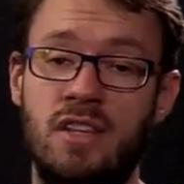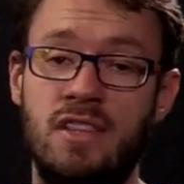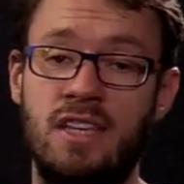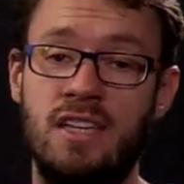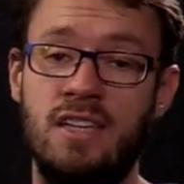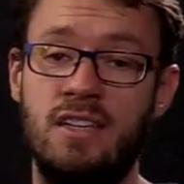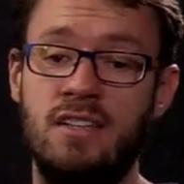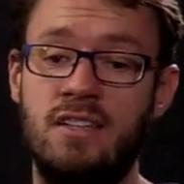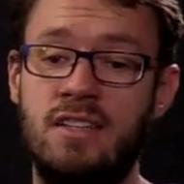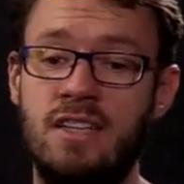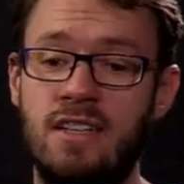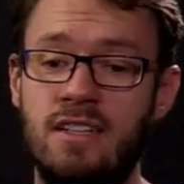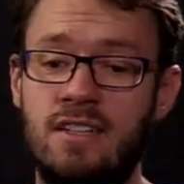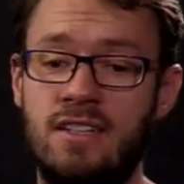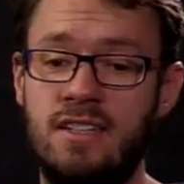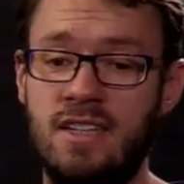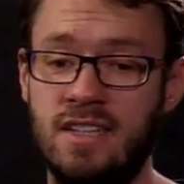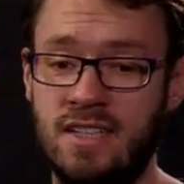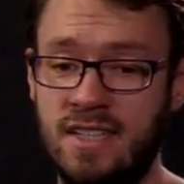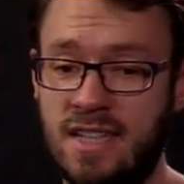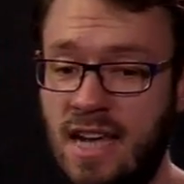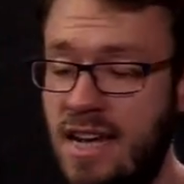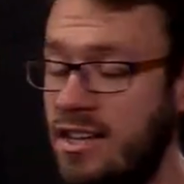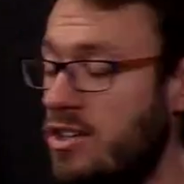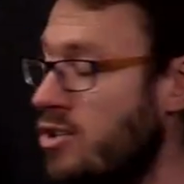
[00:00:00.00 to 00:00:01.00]
And
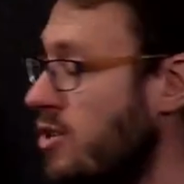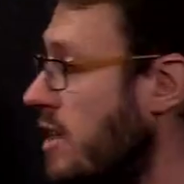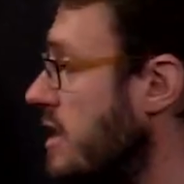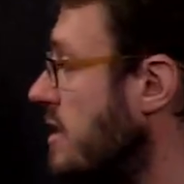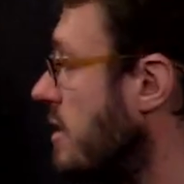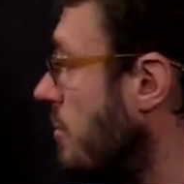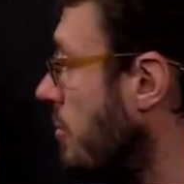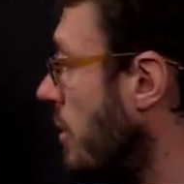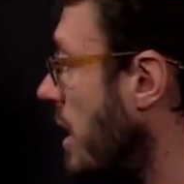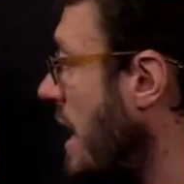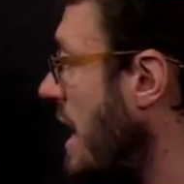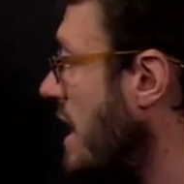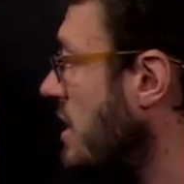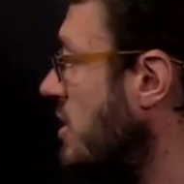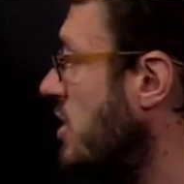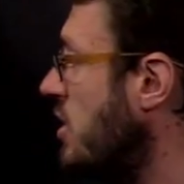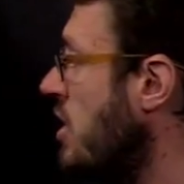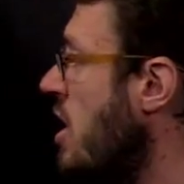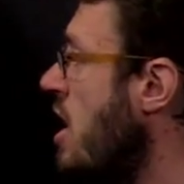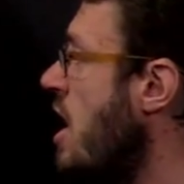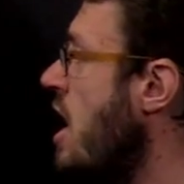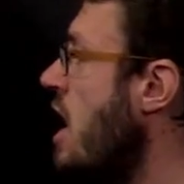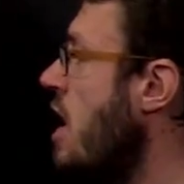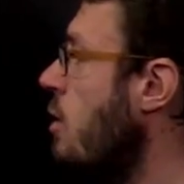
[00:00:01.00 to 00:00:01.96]
to saturate the branch,